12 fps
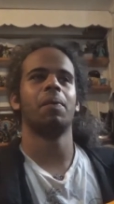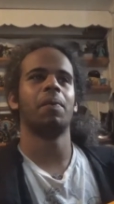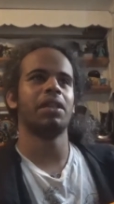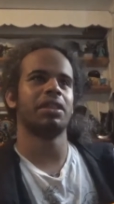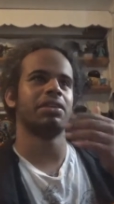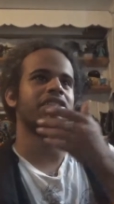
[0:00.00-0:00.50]
a
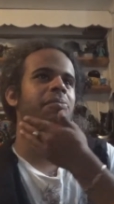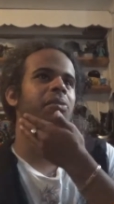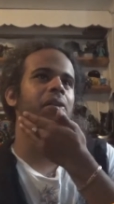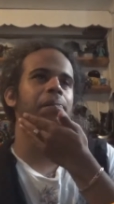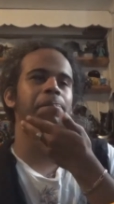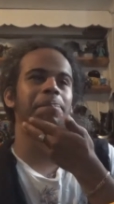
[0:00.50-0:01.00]
with a
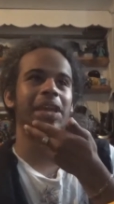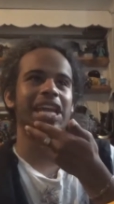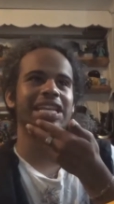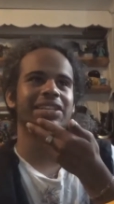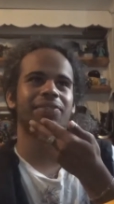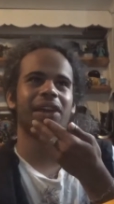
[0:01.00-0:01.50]
similar
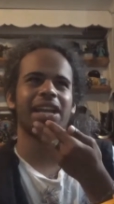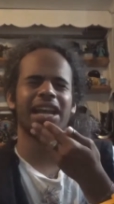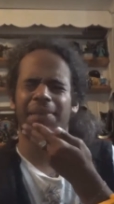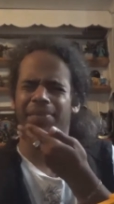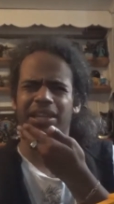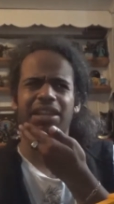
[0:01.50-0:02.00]
base
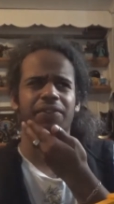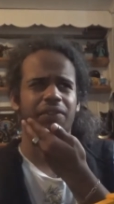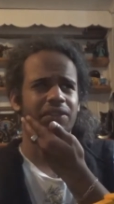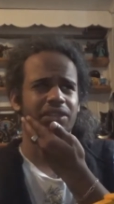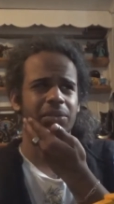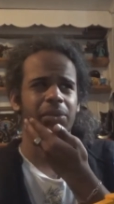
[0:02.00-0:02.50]
fighting, I believe
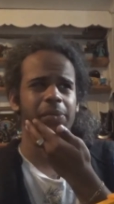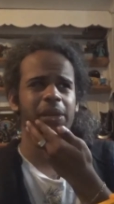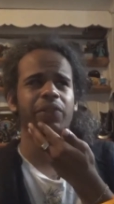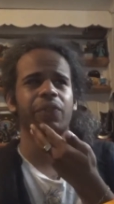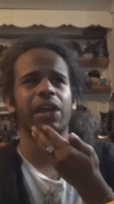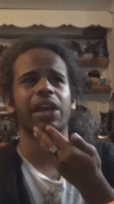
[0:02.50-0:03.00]
in the similar
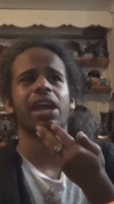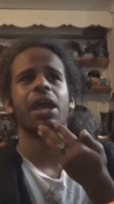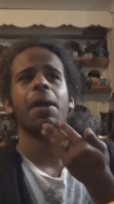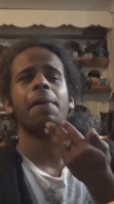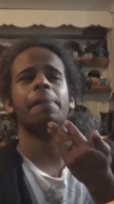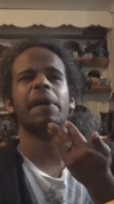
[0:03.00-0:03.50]
base fighting,
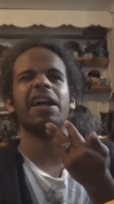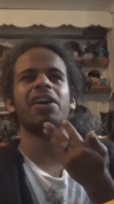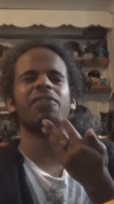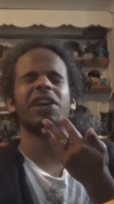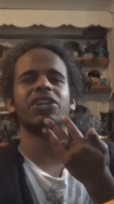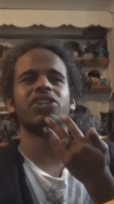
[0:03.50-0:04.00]
but
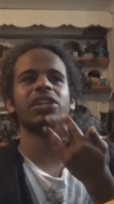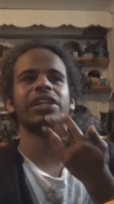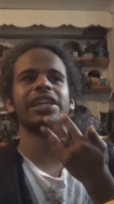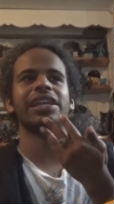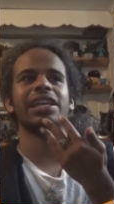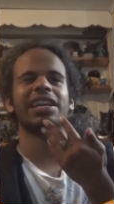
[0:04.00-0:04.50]

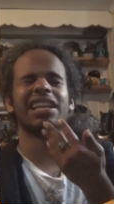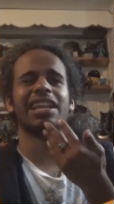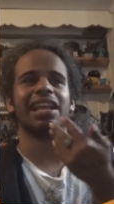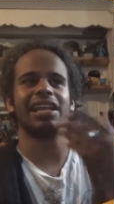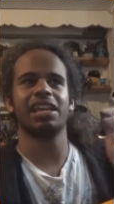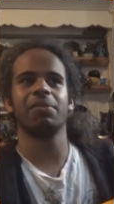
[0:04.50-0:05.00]
eventually, in like,
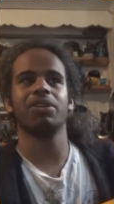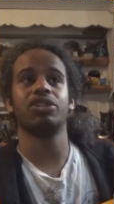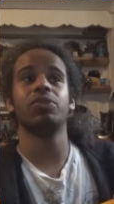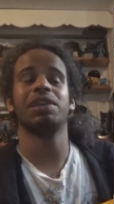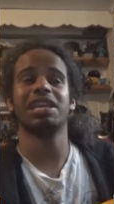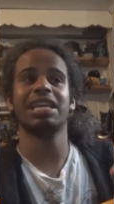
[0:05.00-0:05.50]
Kingdom Hearts
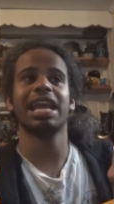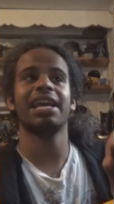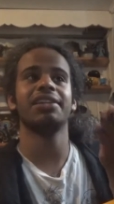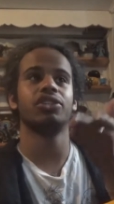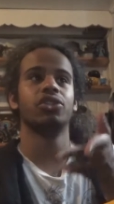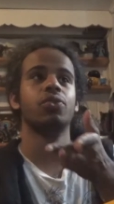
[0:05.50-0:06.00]
2, he
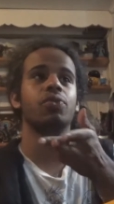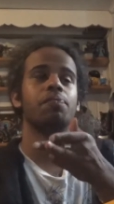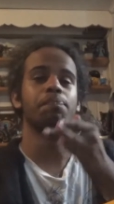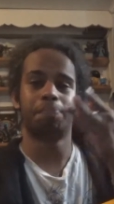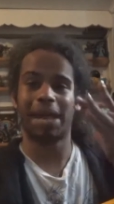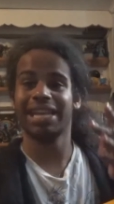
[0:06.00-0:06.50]
gains new
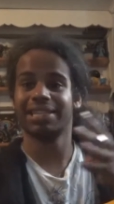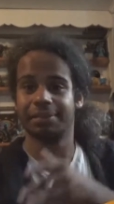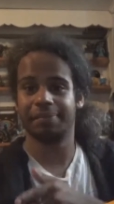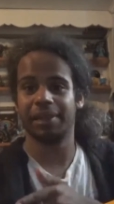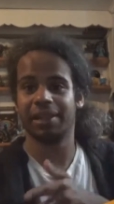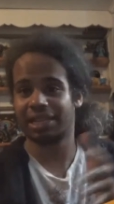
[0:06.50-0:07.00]
base
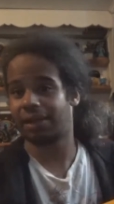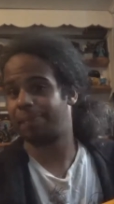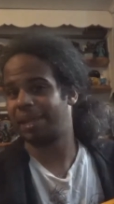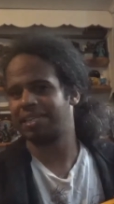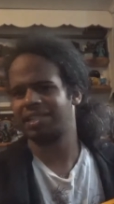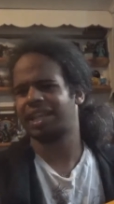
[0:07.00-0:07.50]
ability. Like,
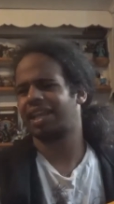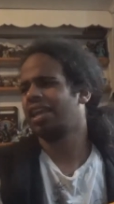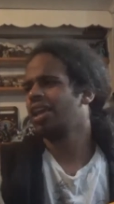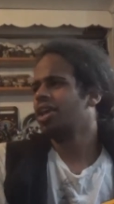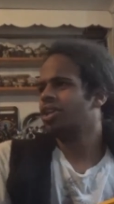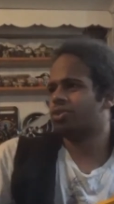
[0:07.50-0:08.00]
base, like,
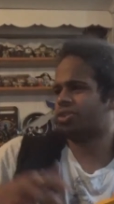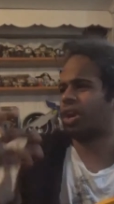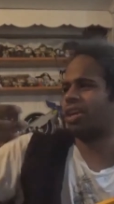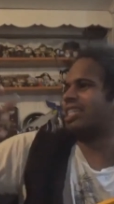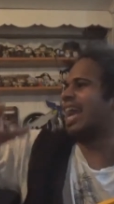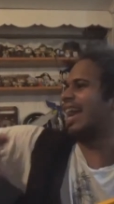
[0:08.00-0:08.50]
you'll
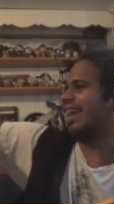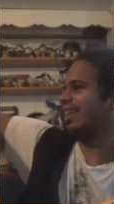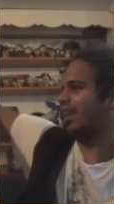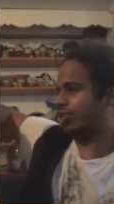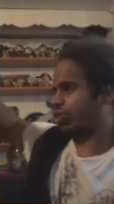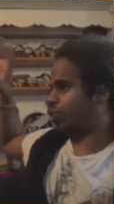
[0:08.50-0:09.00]
start attacking,
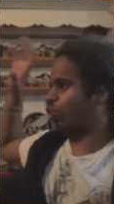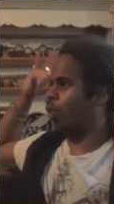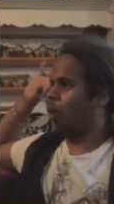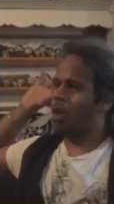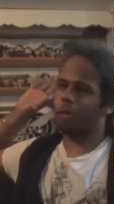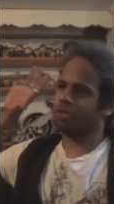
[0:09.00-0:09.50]
like, two
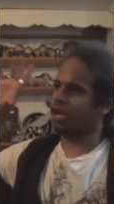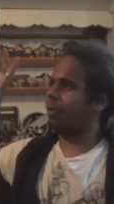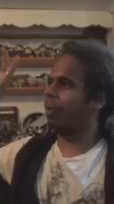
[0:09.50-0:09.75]
orbs will